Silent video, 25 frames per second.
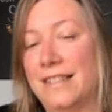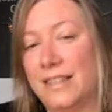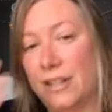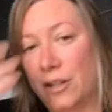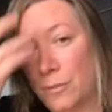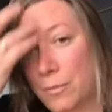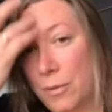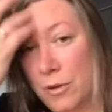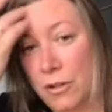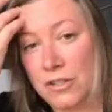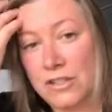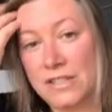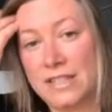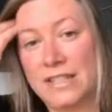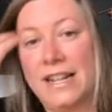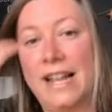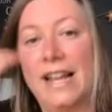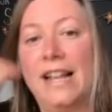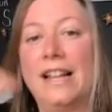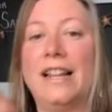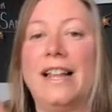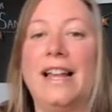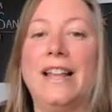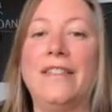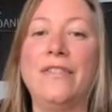their
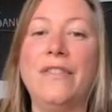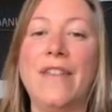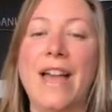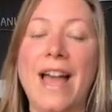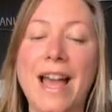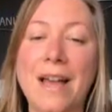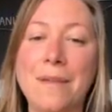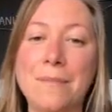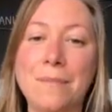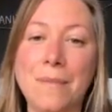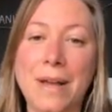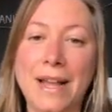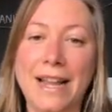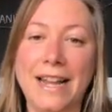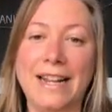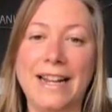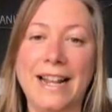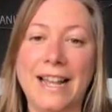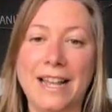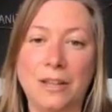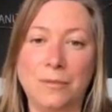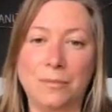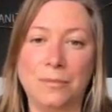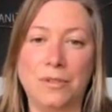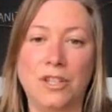personnel, and that might
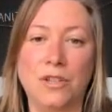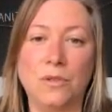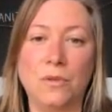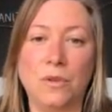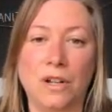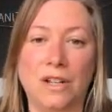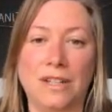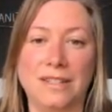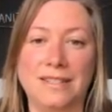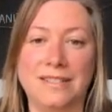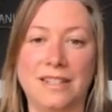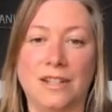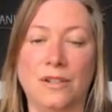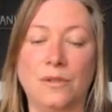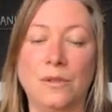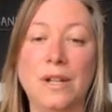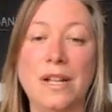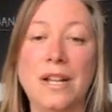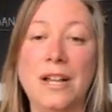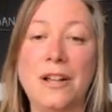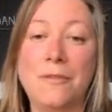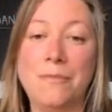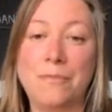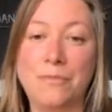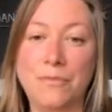help you also
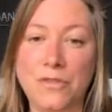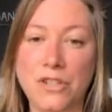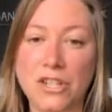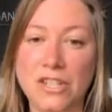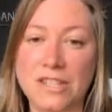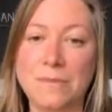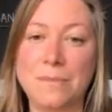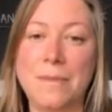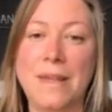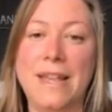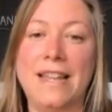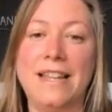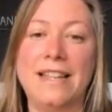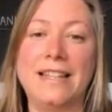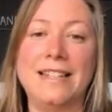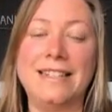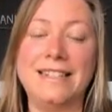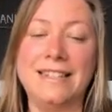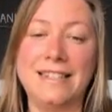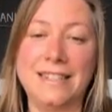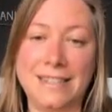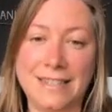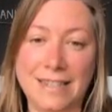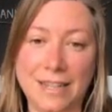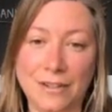just make
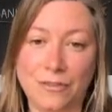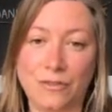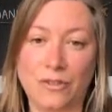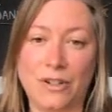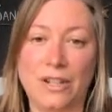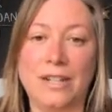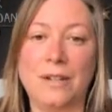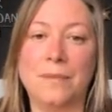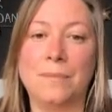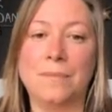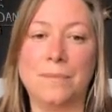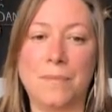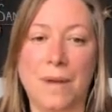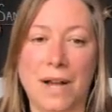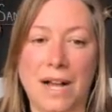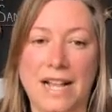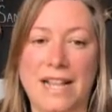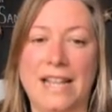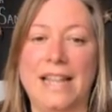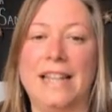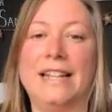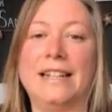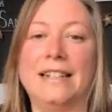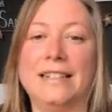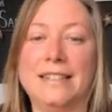different
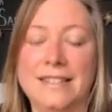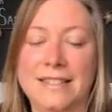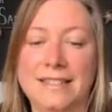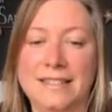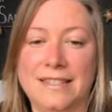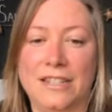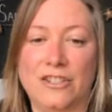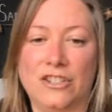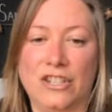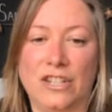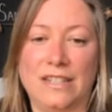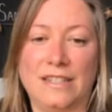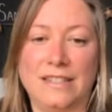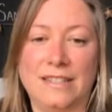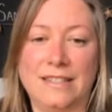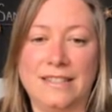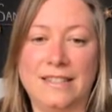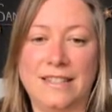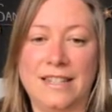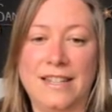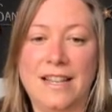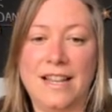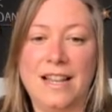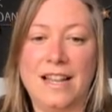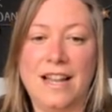buying
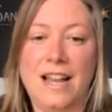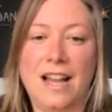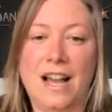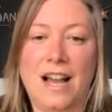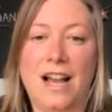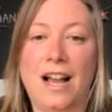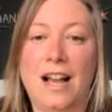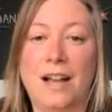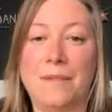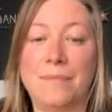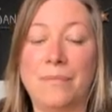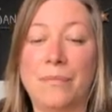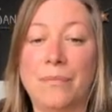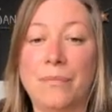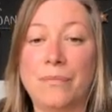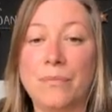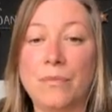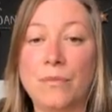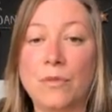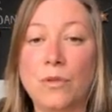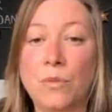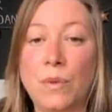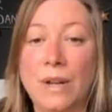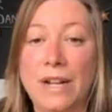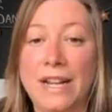decisions.
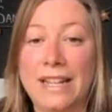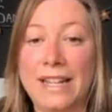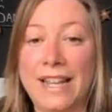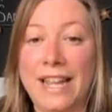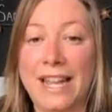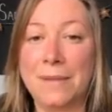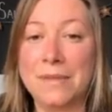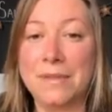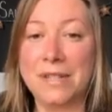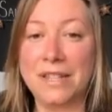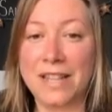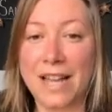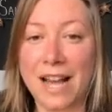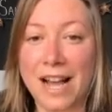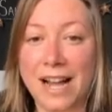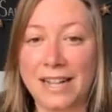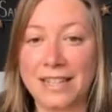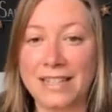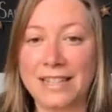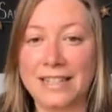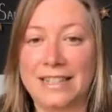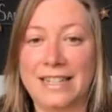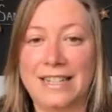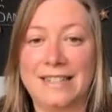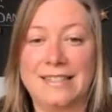When it came to the
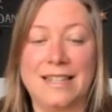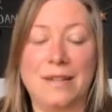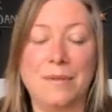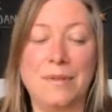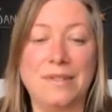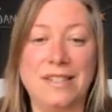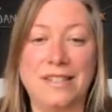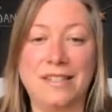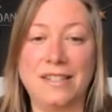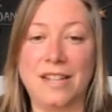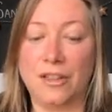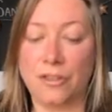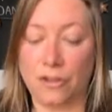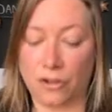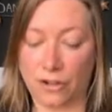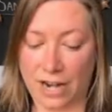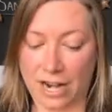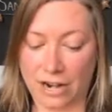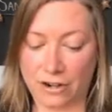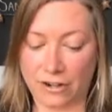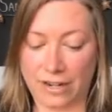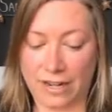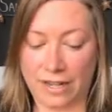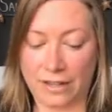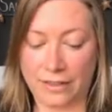holidays, that was another
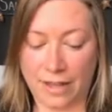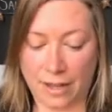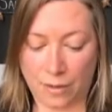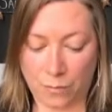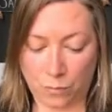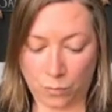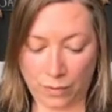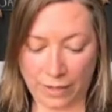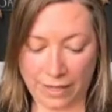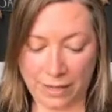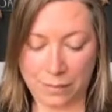area that